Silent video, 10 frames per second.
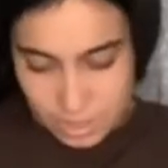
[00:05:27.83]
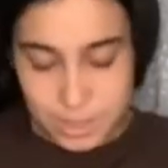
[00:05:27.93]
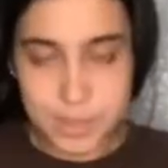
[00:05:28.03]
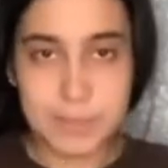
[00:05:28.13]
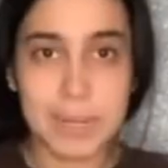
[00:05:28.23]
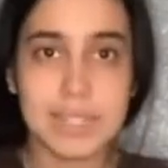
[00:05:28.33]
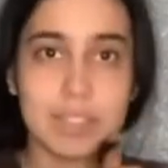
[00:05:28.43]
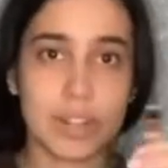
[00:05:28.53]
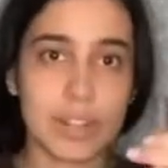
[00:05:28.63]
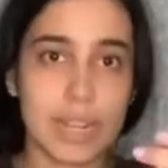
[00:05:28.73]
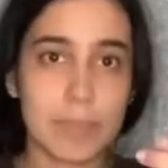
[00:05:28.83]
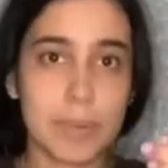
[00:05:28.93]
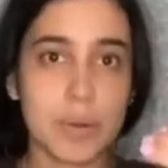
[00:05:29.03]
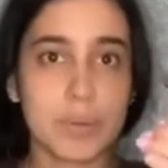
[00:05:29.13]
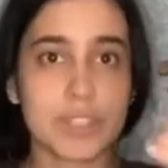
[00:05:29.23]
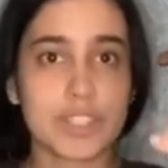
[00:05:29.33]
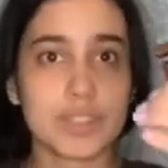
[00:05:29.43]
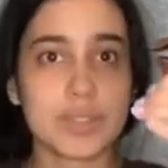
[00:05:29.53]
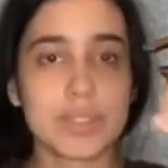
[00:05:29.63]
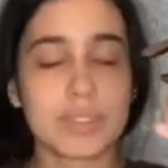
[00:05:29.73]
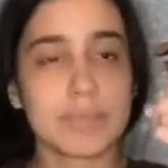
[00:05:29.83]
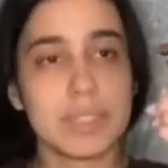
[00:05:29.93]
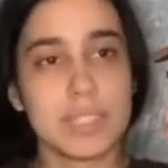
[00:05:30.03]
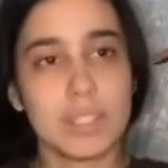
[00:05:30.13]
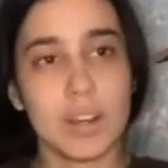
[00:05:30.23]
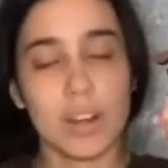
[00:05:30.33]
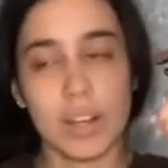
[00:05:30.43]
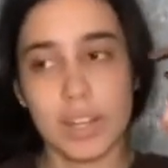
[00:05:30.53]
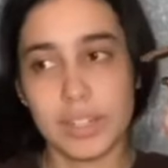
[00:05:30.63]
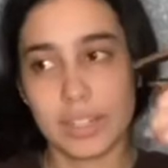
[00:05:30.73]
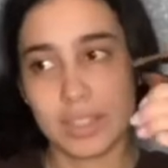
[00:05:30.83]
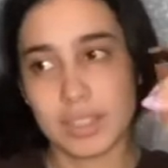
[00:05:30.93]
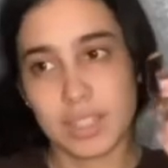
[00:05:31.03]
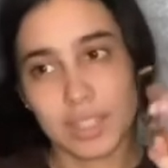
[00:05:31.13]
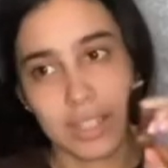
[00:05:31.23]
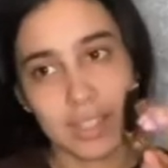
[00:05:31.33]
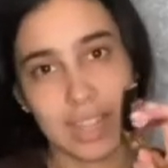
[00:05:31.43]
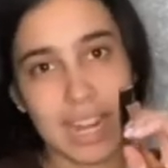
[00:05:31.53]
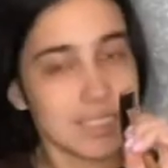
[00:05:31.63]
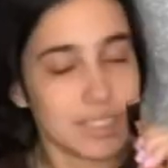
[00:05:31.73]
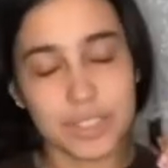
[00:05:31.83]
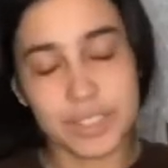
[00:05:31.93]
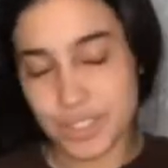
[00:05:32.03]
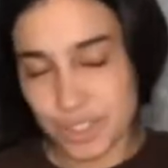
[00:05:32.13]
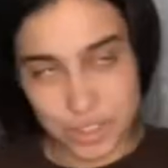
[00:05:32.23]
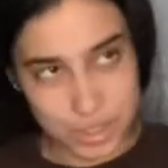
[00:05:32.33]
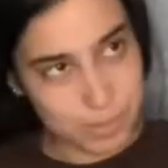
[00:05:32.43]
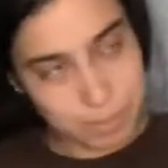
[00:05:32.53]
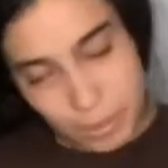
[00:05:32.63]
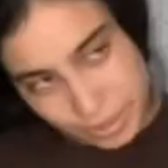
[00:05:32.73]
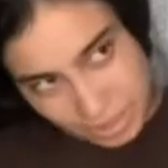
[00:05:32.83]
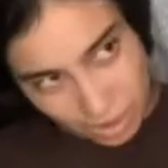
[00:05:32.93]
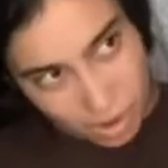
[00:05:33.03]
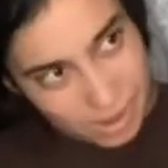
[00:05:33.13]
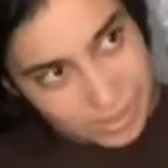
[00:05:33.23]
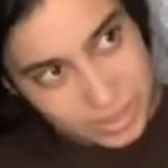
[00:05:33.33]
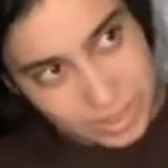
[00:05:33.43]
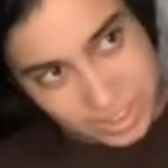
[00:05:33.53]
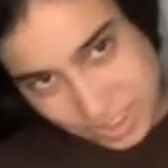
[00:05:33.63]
Here's my guitar cable, which used to be on, I literally just put it on the